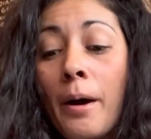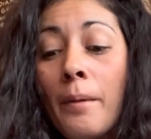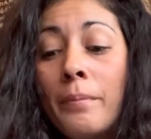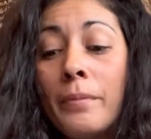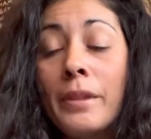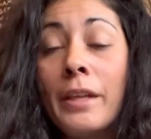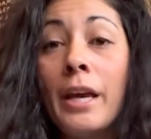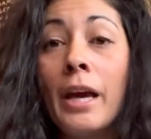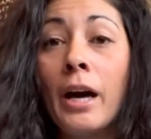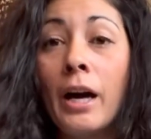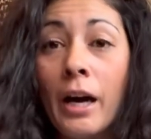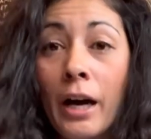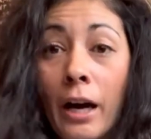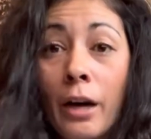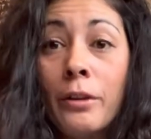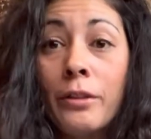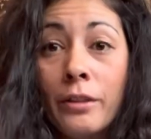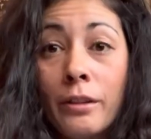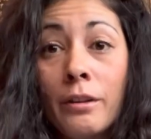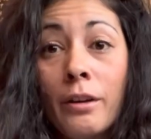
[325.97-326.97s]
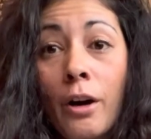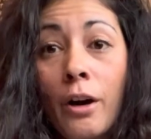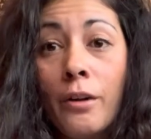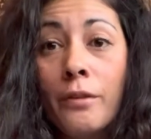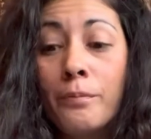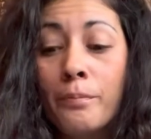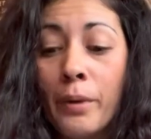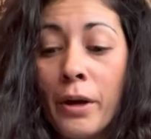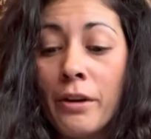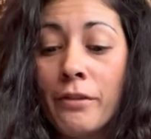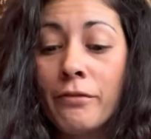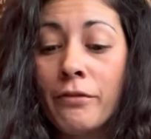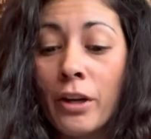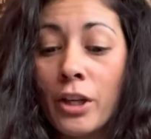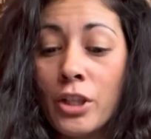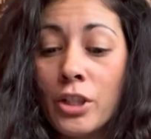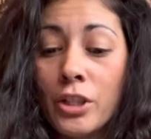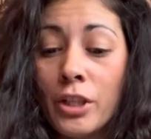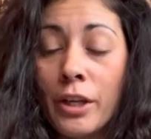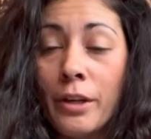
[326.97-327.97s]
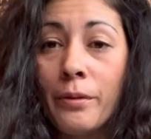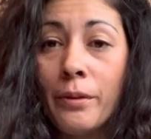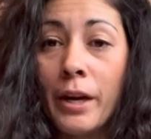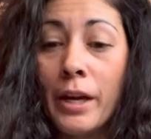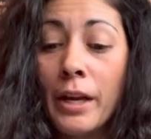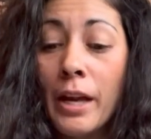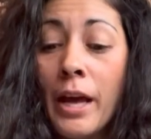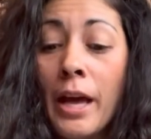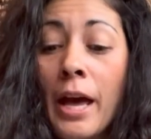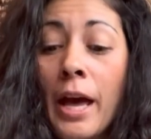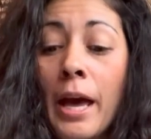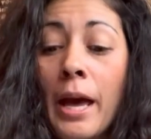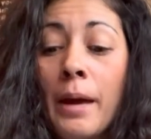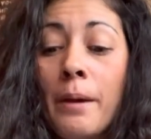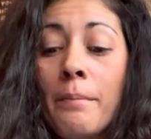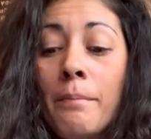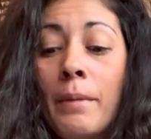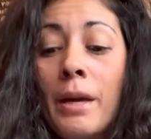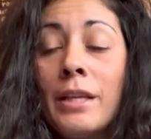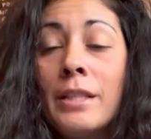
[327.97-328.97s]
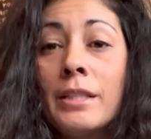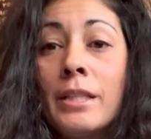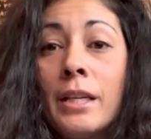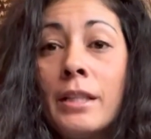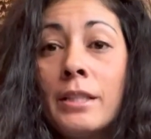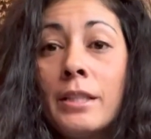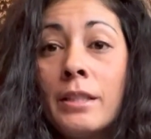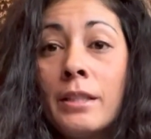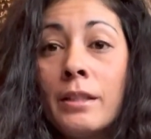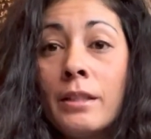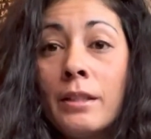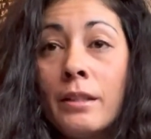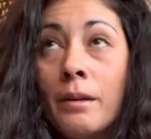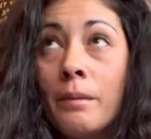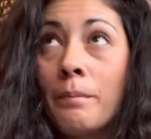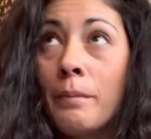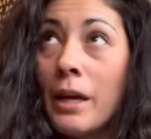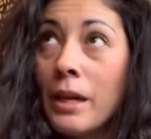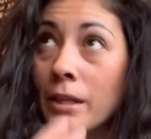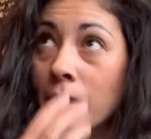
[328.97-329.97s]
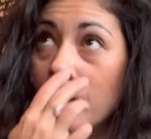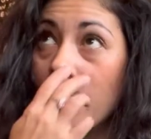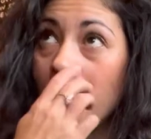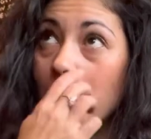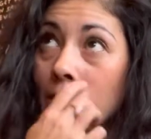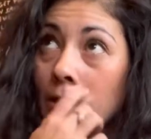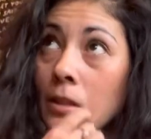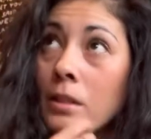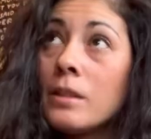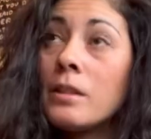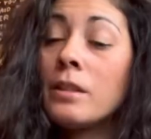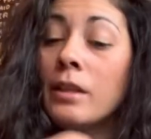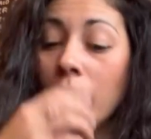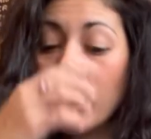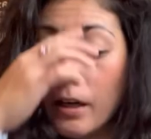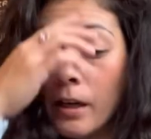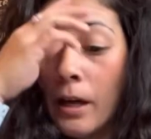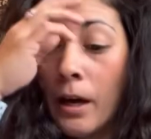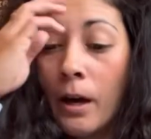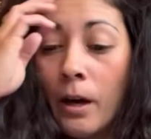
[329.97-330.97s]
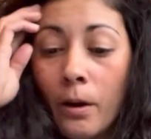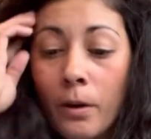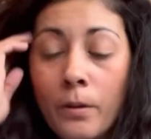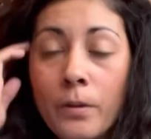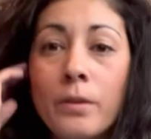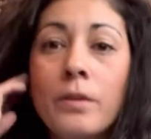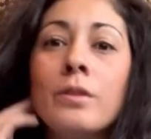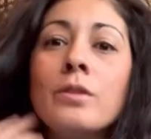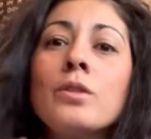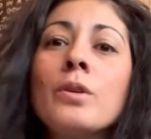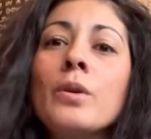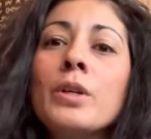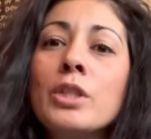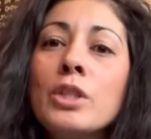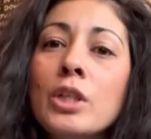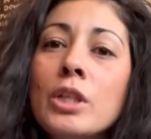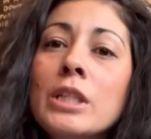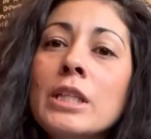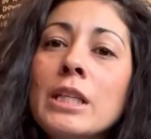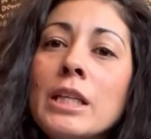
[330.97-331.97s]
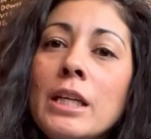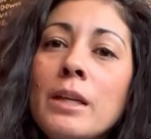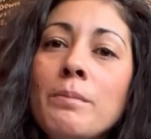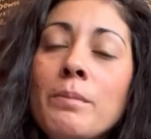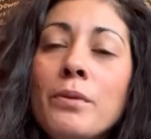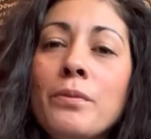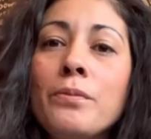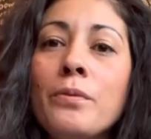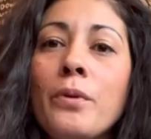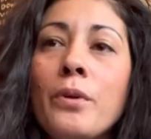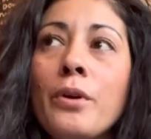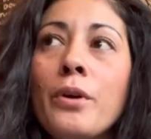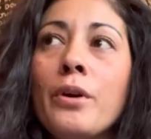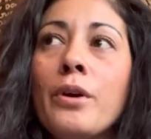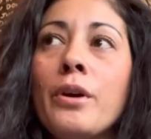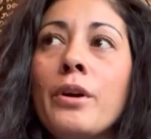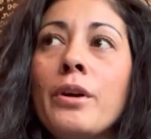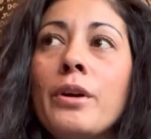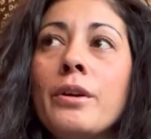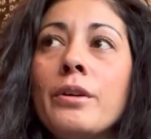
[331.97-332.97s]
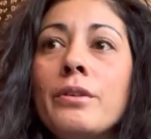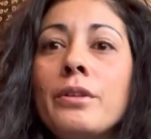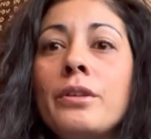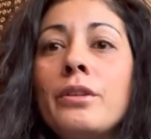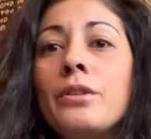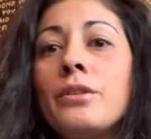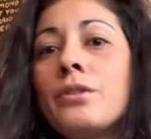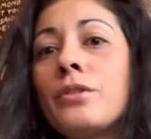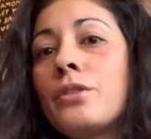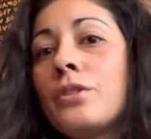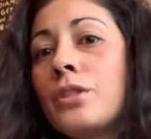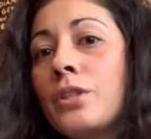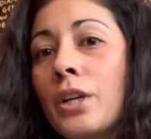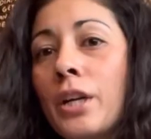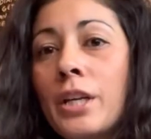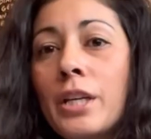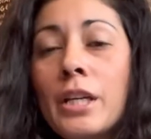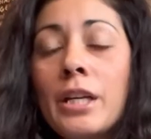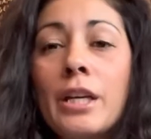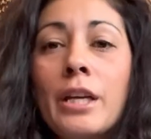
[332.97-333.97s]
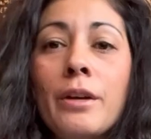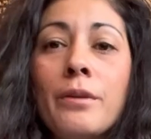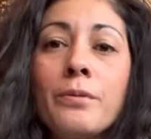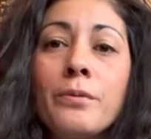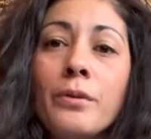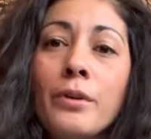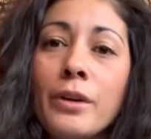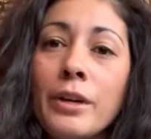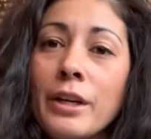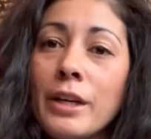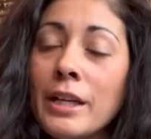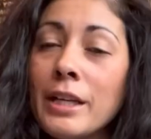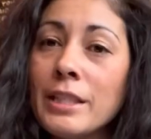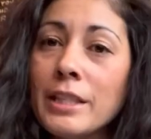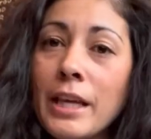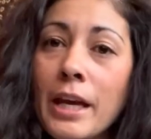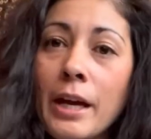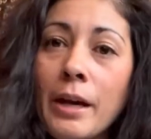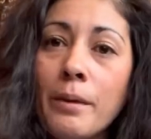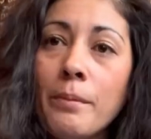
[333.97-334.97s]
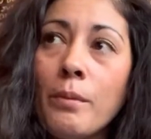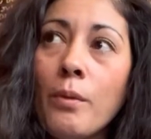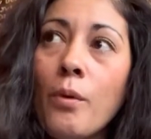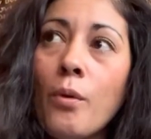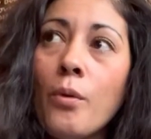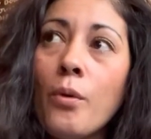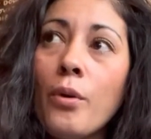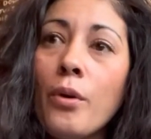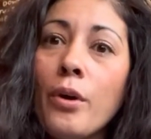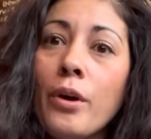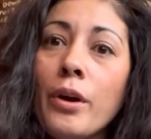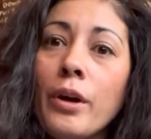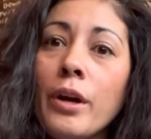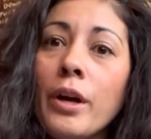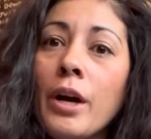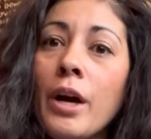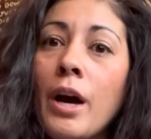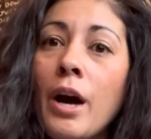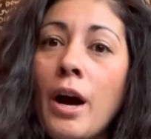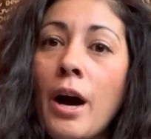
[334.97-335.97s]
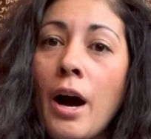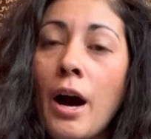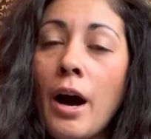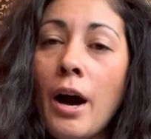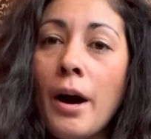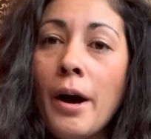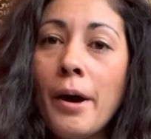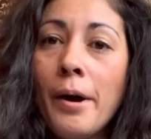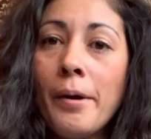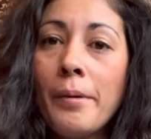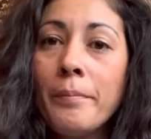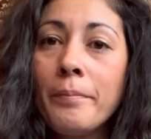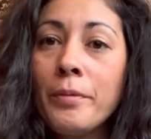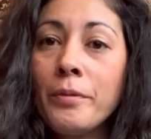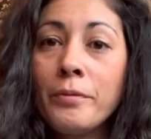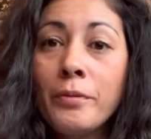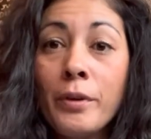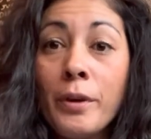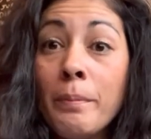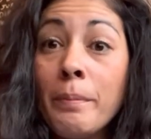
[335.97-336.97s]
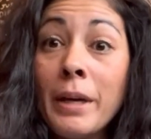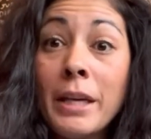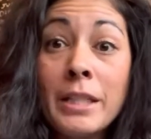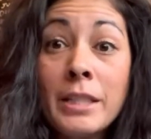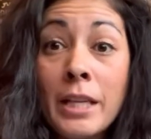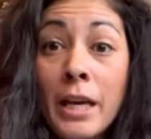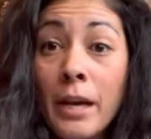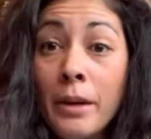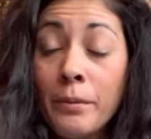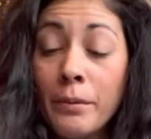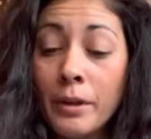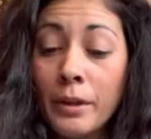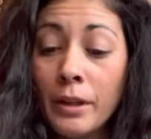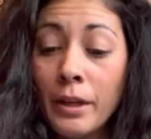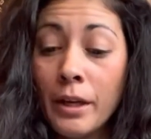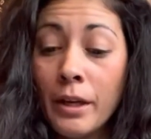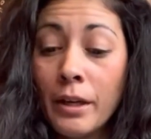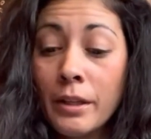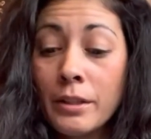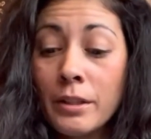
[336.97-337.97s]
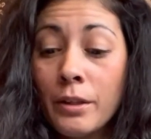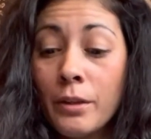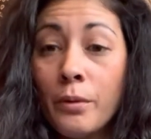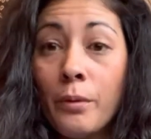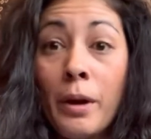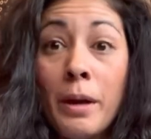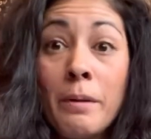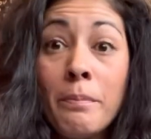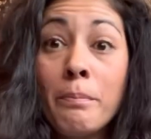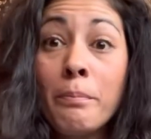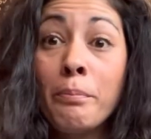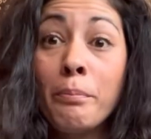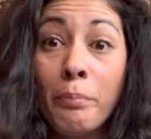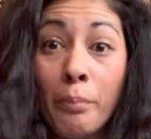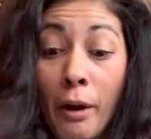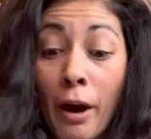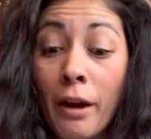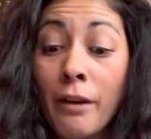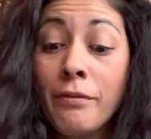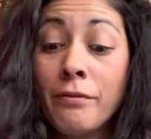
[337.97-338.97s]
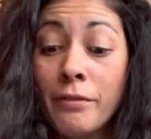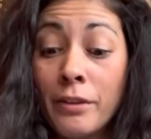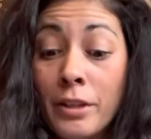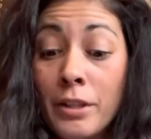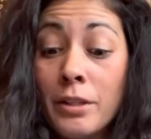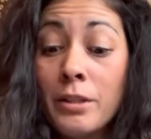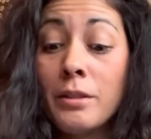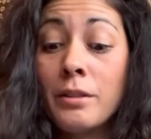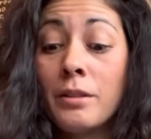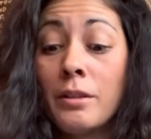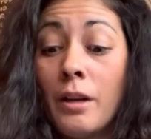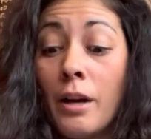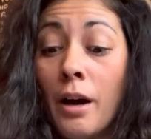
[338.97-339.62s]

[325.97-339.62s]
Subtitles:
the health of brain function, right? It maintains skin health. So it's good to eat before you're studying for an exam or before a big day, really. It's a great breakfast